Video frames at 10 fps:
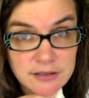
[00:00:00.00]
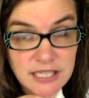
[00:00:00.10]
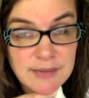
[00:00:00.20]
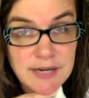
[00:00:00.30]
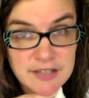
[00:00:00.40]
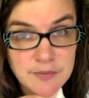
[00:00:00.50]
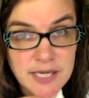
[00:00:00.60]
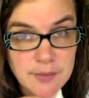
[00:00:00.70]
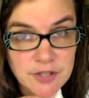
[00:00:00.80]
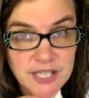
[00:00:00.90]
I might have been
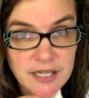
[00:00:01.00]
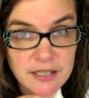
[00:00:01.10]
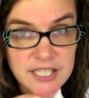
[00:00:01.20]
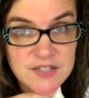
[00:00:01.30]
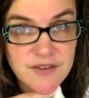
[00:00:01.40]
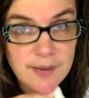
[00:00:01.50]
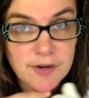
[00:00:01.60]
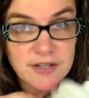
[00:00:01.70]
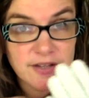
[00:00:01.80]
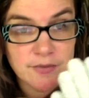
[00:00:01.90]
able to get a lace
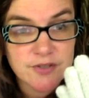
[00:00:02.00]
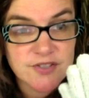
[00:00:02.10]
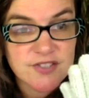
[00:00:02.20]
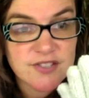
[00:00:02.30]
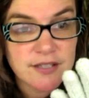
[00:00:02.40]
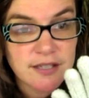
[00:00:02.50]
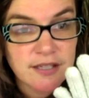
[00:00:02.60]
fabric that was